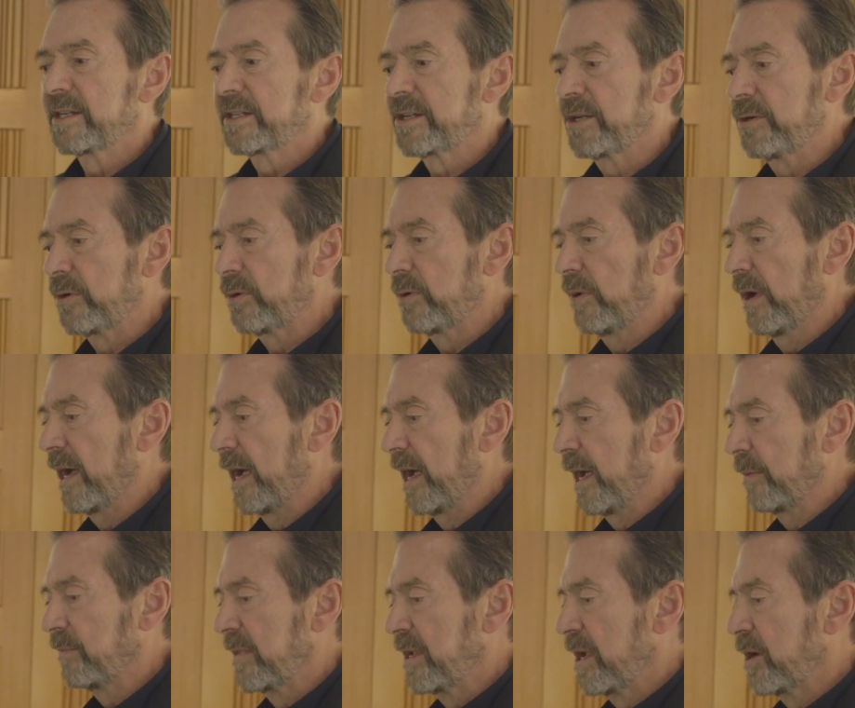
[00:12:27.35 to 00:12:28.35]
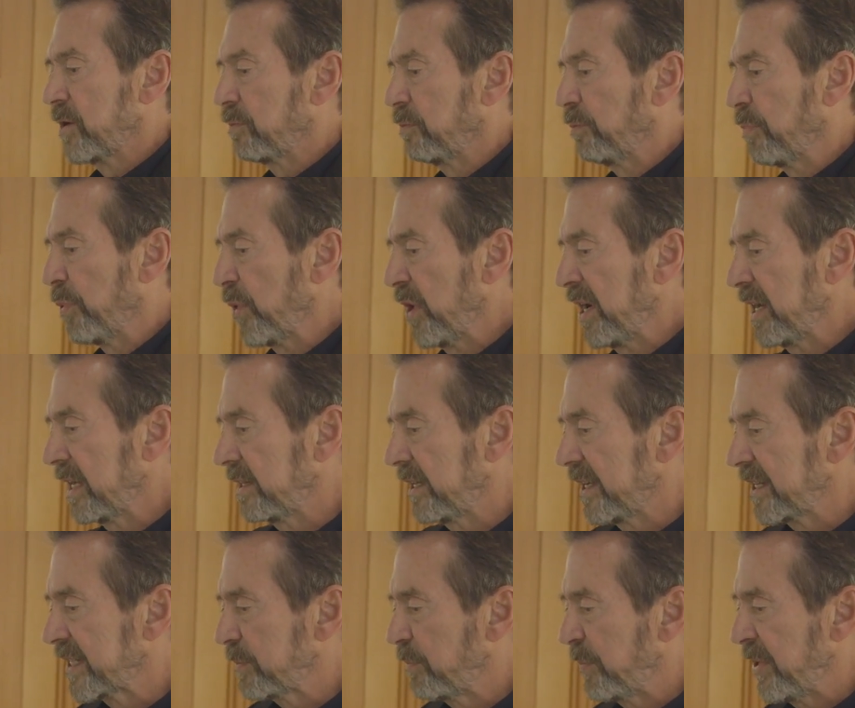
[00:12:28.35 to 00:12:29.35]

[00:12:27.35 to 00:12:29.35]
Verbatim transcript: to um, bring this